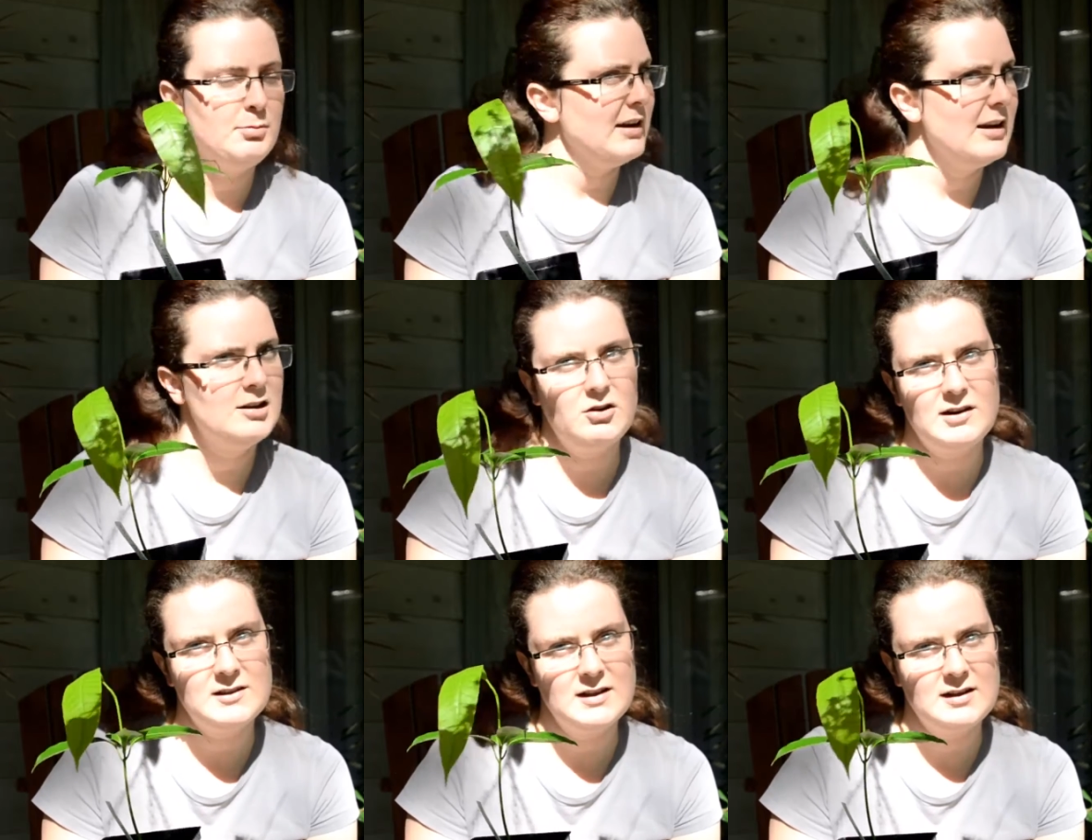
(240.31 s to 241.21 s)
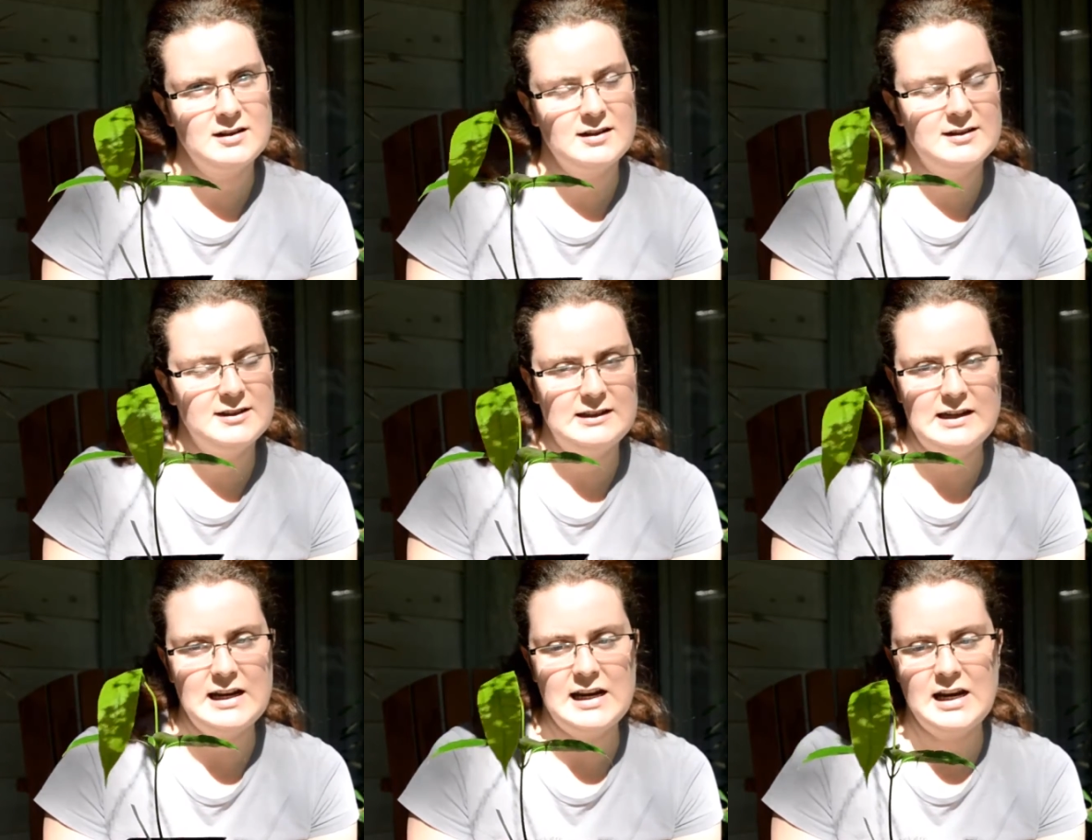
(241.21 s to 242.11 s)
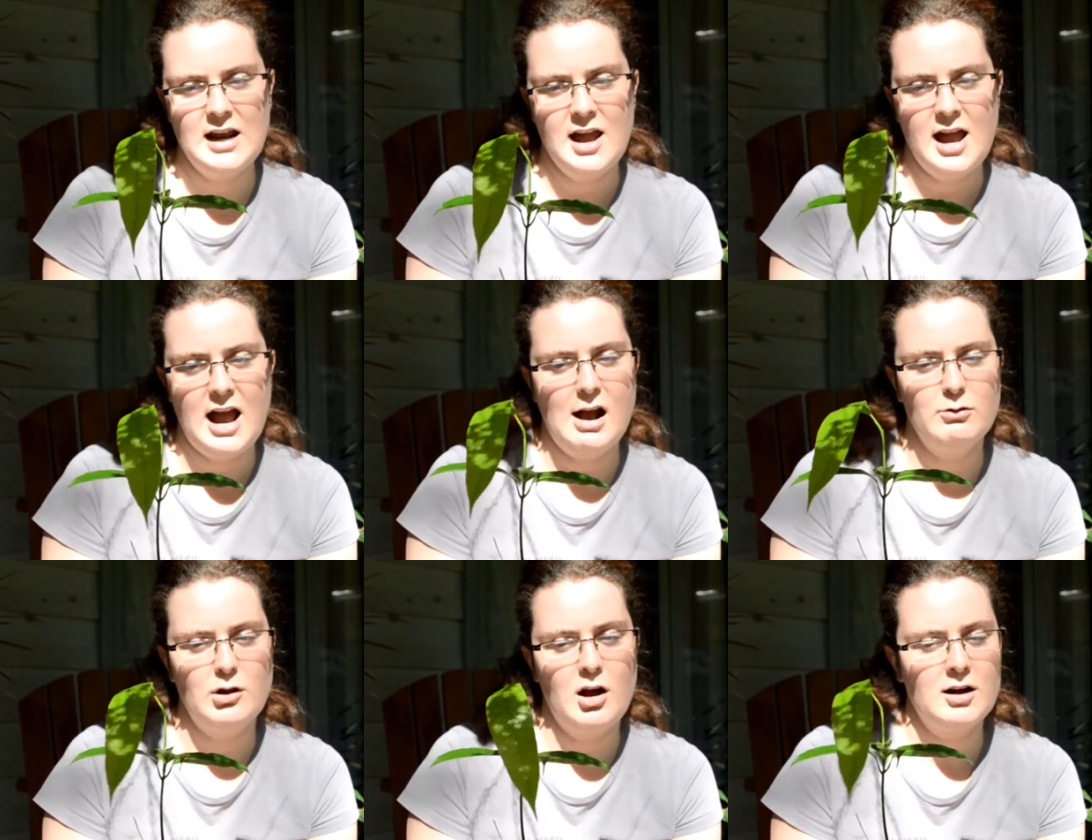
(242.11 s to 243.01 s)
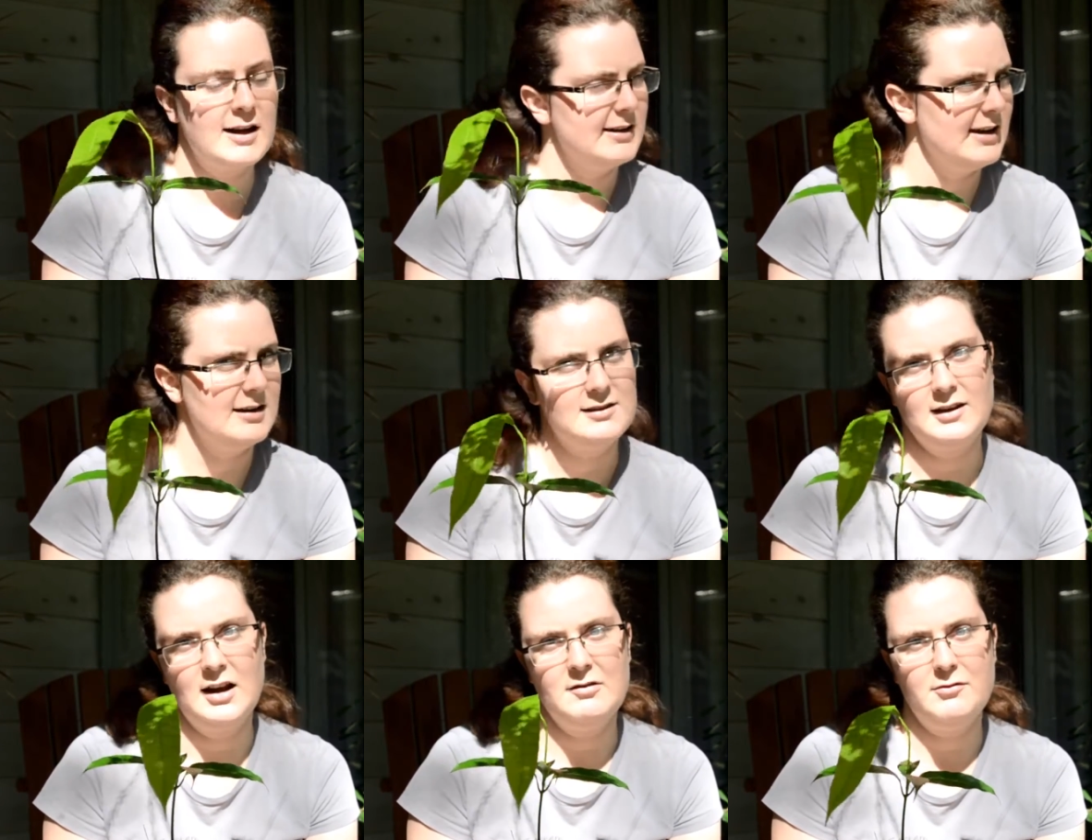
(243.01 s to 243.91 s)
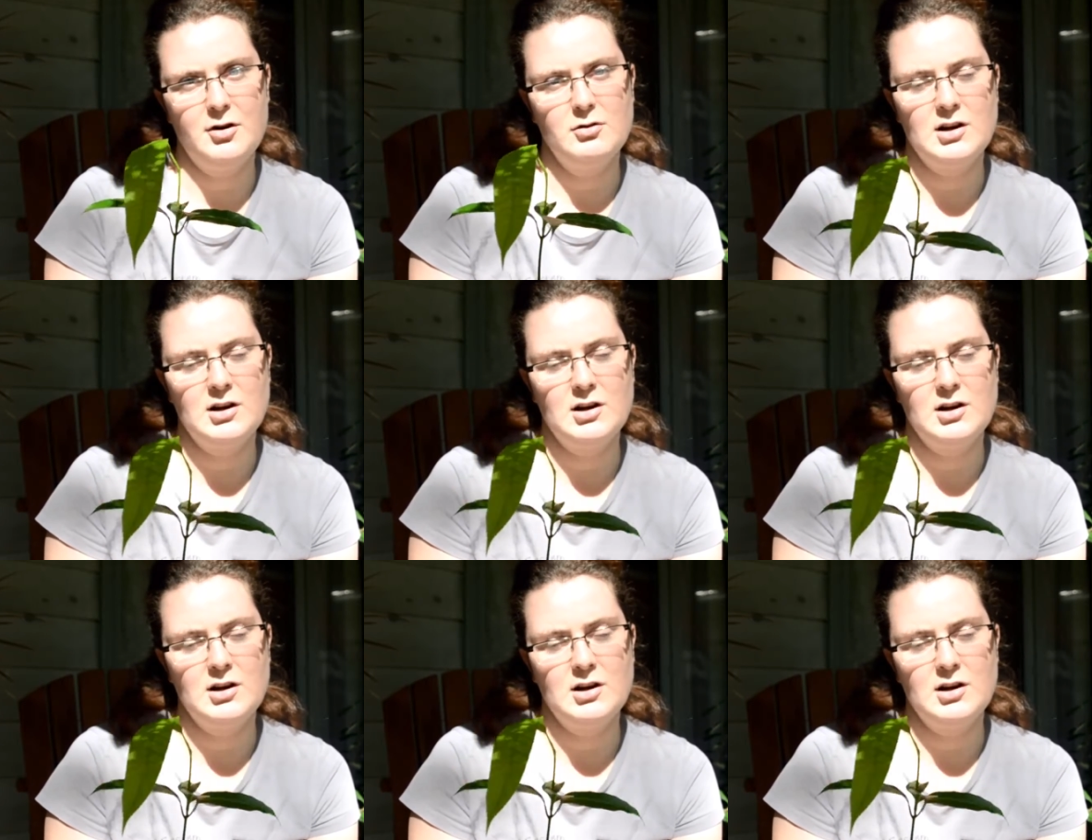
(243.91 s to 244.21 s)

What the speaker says: be interesting to see how long it takes to get fruit.